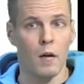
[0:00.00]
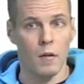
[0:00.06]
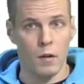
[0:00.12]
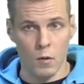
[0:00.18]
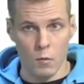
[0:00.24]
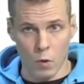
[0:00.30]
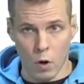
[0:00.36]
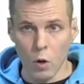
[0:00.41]

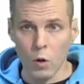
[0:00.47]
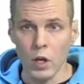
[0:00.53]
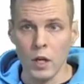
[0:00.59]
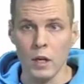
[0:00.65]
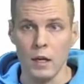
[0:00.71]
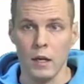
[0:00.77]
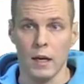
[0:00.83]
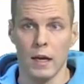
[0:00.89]

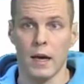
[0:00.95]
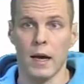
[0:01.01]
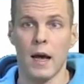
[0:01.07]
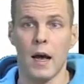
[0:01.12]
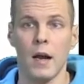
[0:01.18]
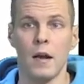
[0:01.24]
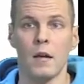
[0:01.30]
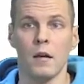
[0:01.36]
quoting
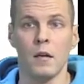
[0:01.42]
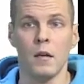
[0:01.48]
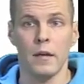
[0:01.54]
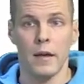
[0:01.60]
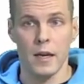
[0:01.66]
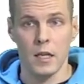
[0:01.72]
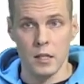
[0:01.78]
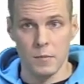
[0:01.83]
and
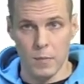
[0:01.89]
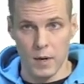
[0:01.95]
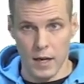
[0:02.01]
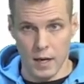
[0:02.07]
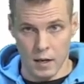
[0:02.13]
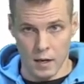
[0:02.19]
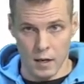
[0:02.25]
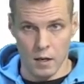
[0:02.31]

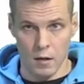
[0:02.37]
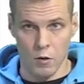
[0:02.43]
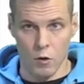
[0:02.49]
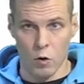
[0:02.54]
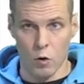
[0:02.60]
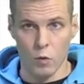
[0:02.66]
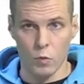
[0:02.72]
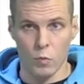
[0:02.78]
explaining in your
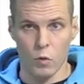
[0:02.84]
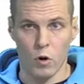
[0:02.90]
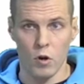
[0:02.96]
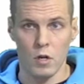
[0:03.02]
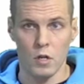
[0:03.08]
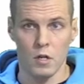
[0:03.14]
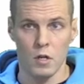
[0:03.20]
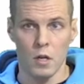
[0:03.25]
own
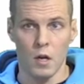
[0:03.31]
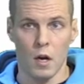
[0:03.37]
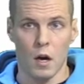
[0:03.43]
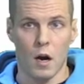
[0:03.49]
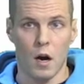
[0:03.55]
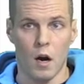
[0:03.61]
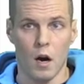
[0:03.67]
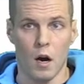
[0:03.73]
words
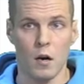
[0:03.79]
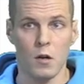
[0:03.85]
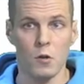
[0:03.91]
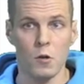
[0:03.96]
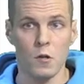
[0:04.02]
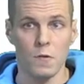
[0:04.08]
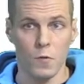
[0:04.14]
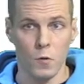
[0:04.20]
are
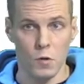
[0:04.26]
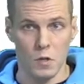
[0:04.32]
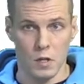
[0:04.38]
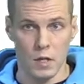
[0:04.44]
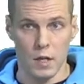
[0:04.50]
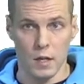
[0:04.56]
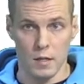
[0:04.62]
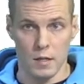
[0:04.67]
useful
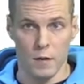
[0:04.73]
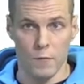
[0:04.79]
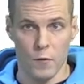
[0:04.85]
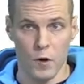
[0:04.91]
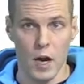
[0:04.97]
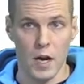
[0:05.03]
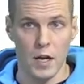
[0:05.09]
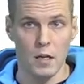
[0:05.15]
skills in
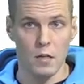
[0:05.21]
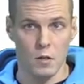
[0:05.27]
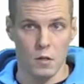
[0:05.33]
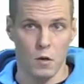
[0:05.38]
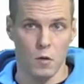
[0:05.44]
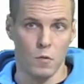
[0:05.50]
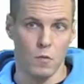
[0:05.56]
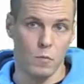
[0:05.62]
writing,
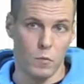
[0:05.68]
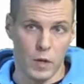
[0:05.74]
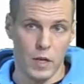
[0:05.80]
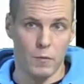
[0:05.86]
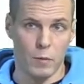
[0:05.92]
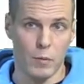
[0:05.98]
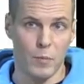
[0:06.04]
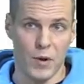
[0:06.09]
so
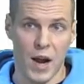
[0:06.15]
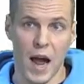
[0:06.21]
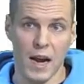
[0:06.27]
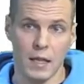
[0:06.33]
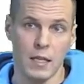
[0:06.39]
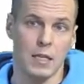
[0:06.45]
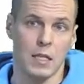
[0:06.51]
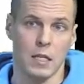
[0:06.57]
we
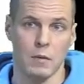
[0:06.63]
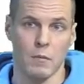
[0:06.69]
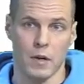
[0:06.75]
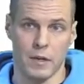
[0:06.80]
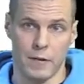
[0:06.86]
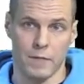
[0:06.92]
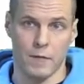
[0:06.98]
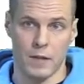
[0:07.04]
practice them
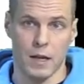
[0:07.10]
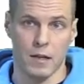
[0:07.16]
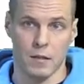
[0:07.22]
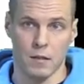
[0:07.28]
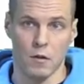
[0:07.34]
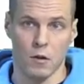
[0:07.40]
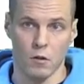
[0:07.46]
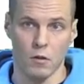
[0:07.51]
if
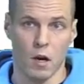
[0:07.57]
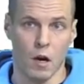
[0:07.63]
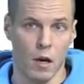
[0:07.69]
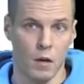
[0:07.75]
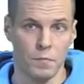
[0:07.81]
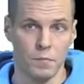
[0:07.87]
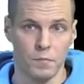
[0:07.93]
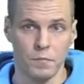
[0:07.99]
that's not
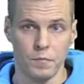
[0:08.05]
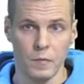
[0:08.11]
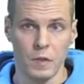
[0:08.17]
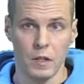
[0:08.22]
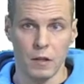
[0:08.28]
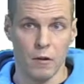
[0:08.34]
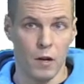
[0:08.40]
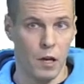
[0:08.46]

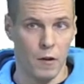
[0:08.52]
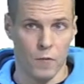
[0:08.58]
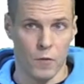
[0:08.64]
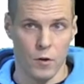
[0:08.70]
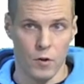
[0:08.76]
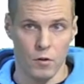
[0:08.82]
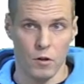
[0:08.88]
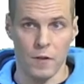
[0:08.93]
clear
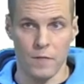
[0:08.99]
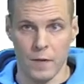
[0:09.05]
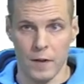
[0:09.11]
for you.